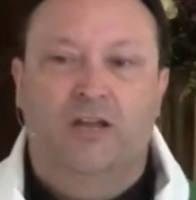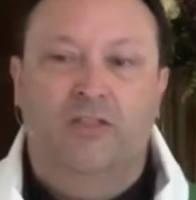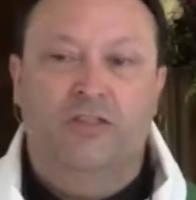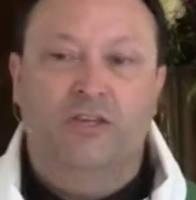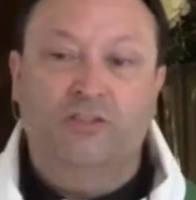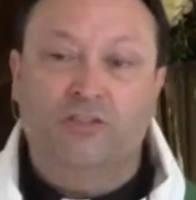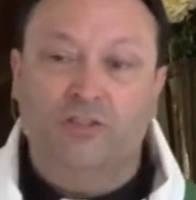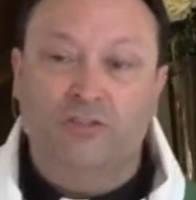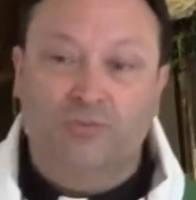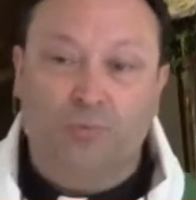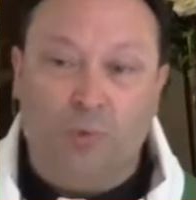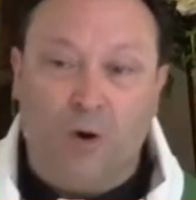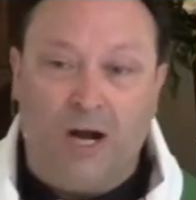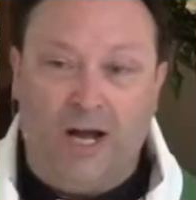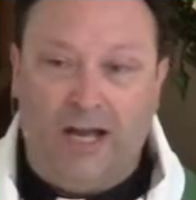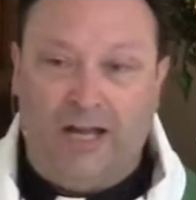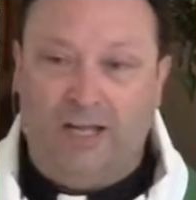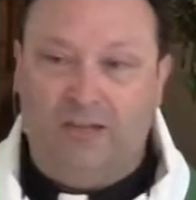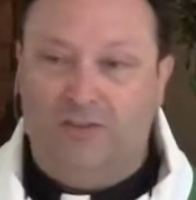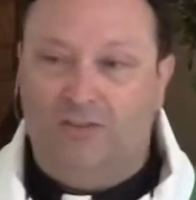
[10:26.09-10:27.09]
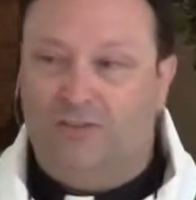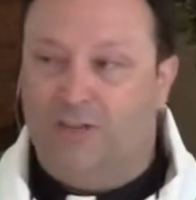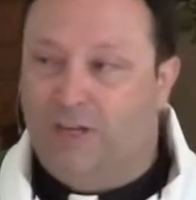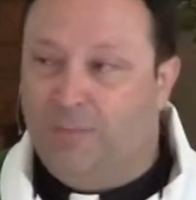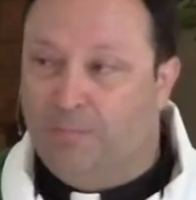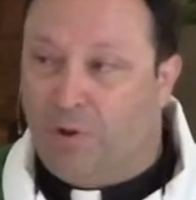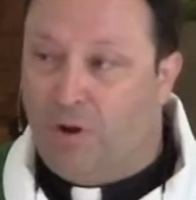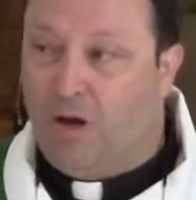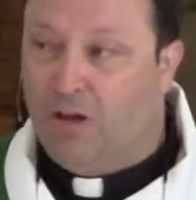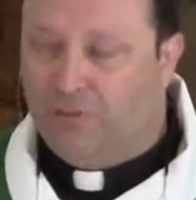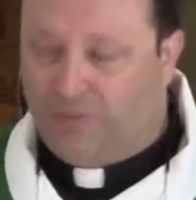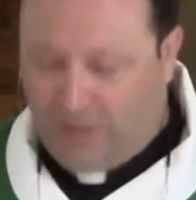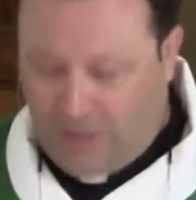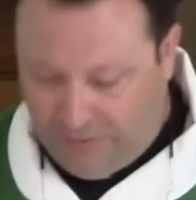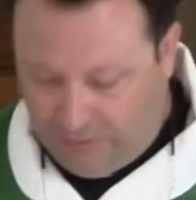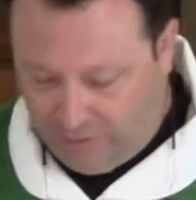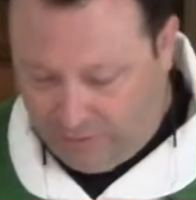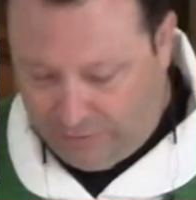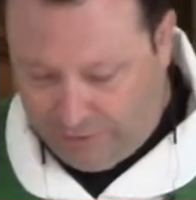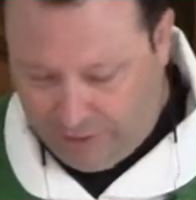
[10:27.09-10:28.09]
This is why St. Paul
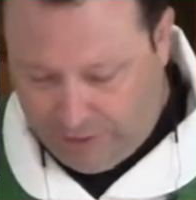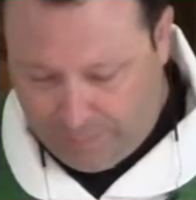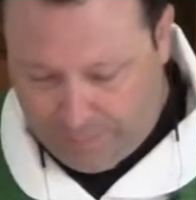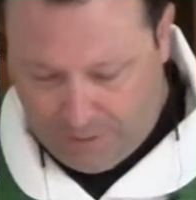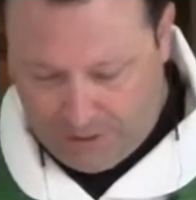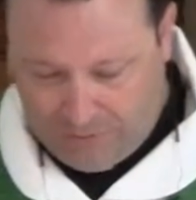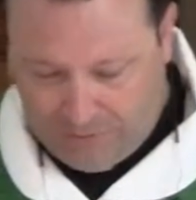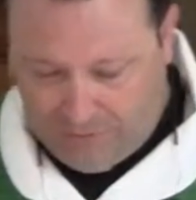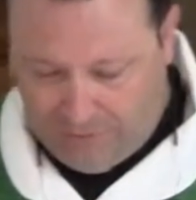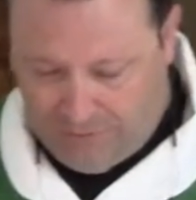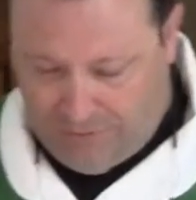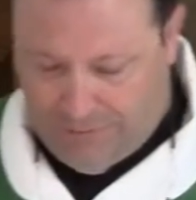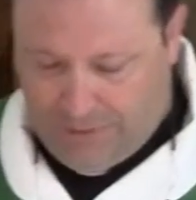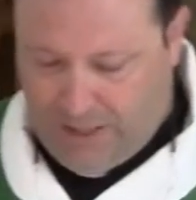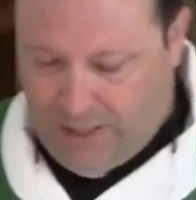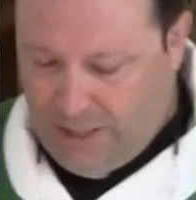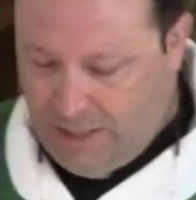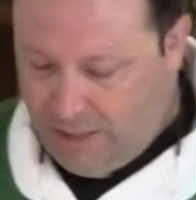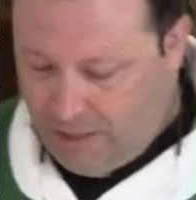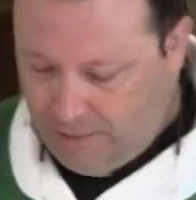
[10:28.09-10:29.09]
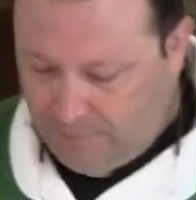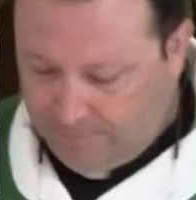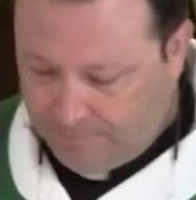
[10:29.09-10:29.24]
says in Philippians 3,